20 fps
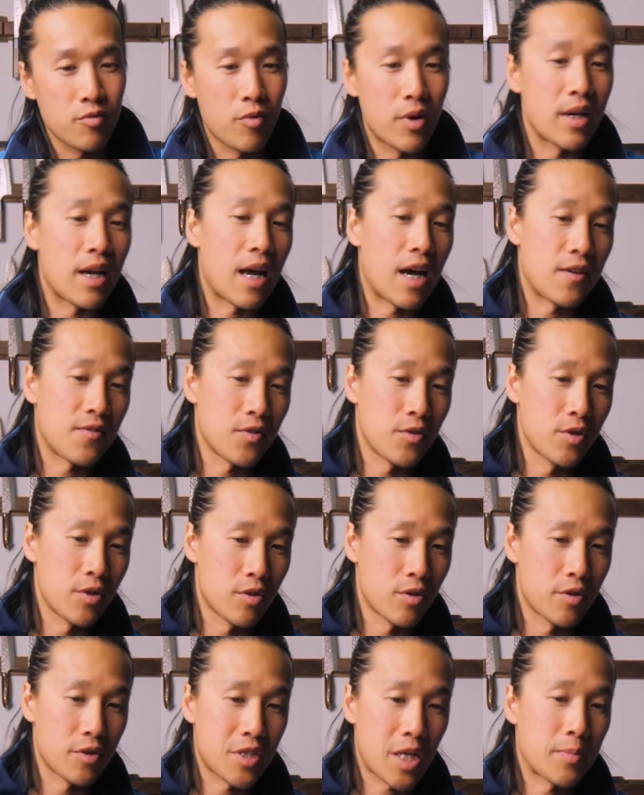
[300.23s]
right after
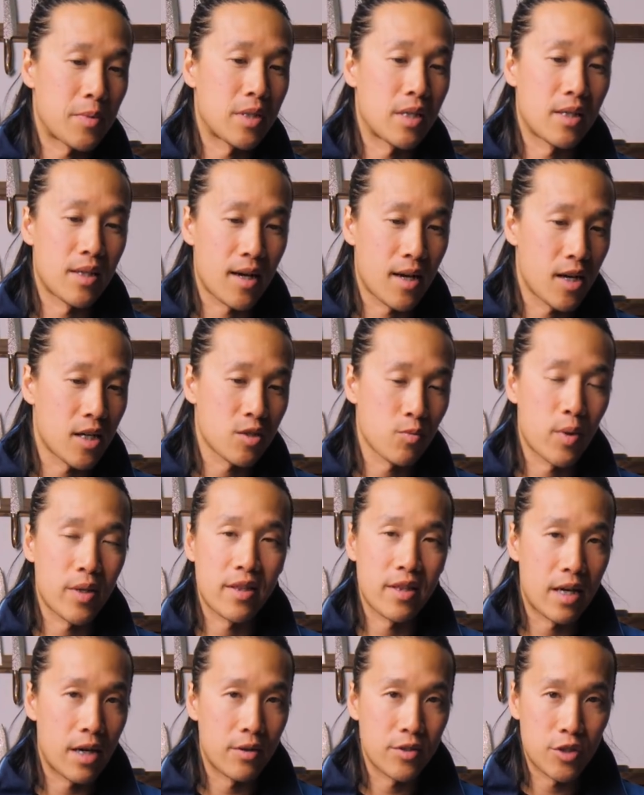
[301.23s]
your sharpening glass
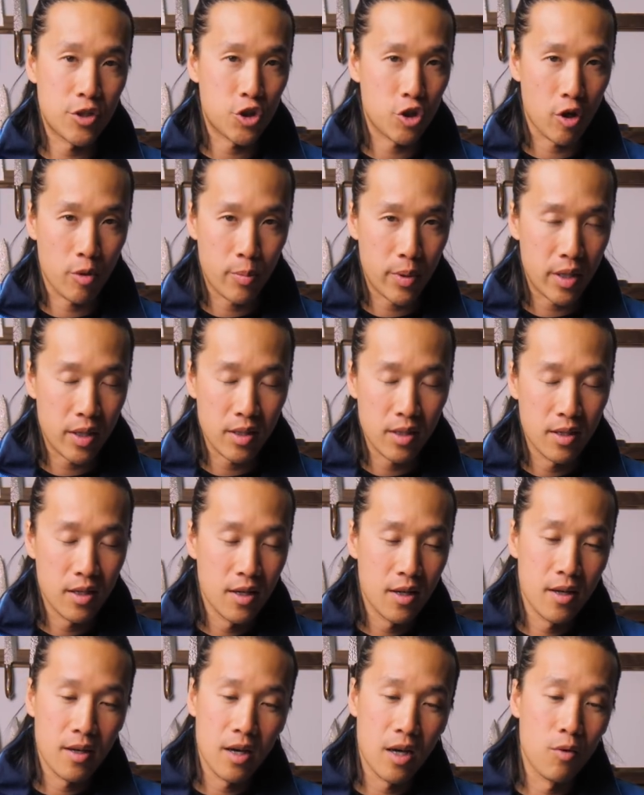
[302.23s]
1000 sharpening,
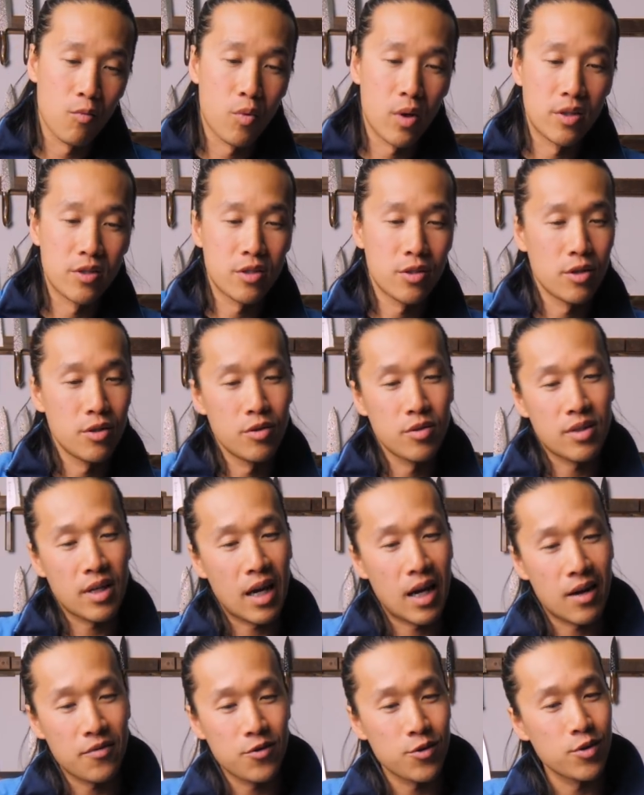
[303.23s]
and one to use
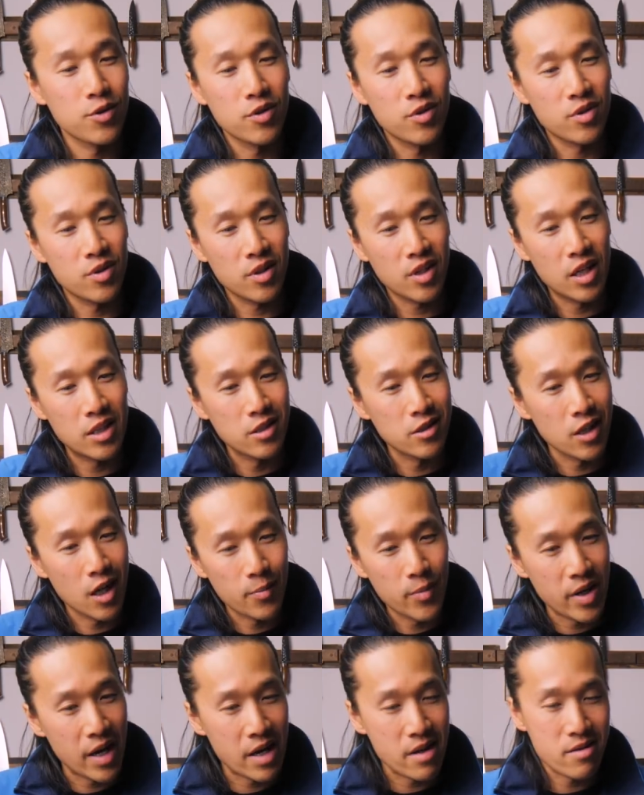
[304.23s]
after your
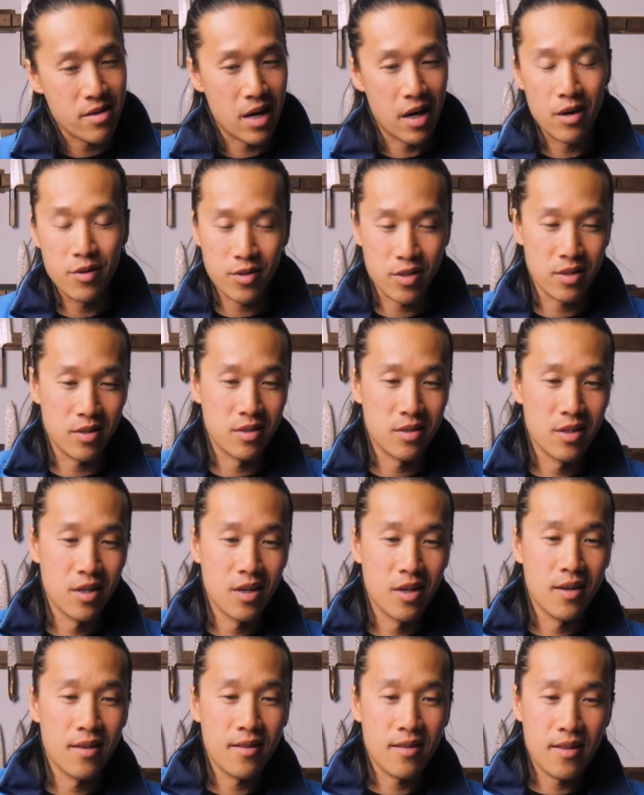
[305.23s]
Kitayama 8000
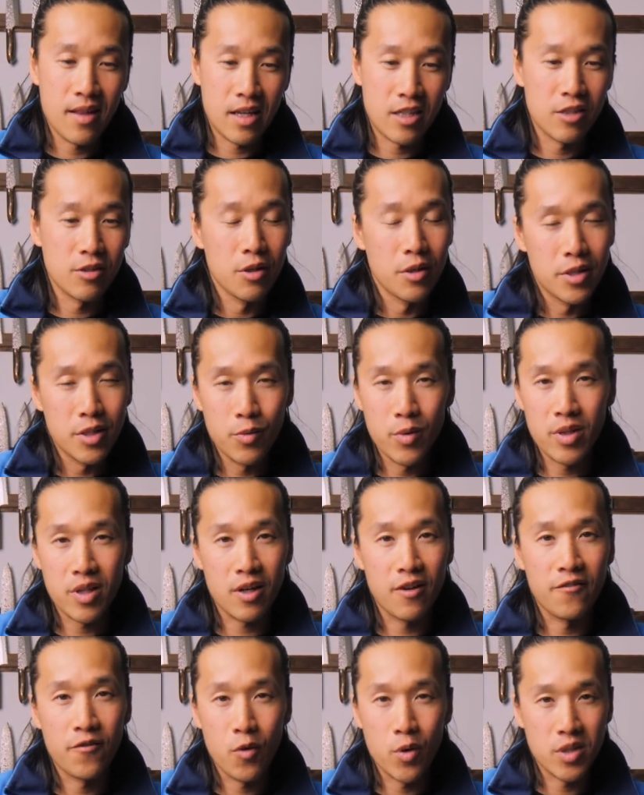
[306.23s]
that's loaded with like
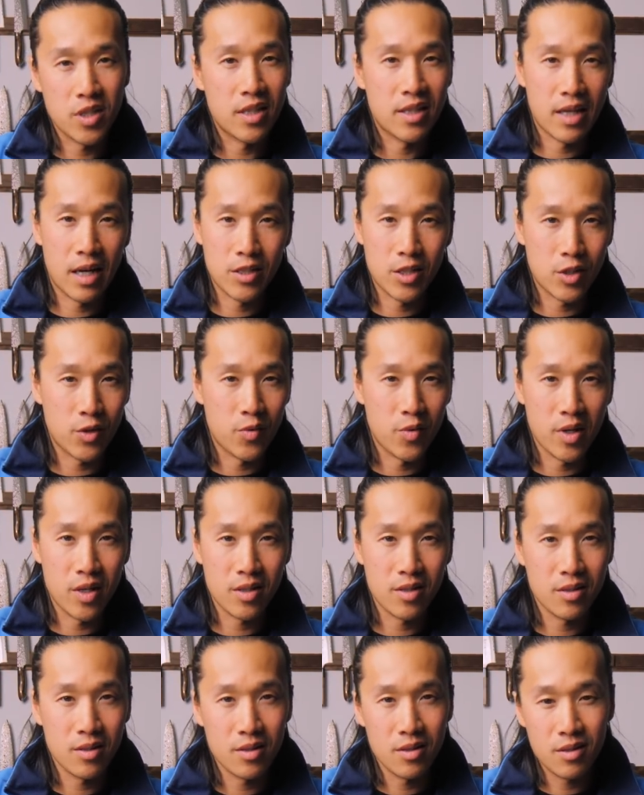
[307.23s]
a 14,000
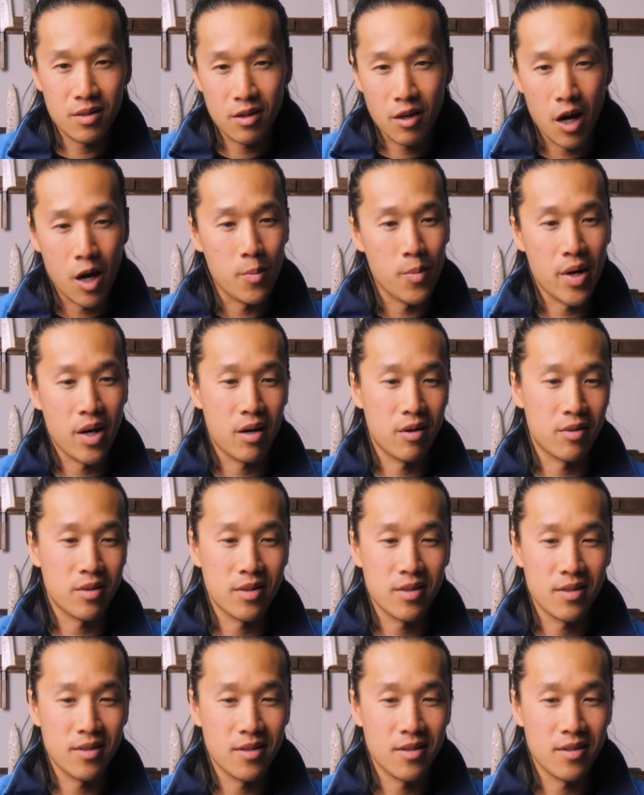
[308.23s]
grit compound.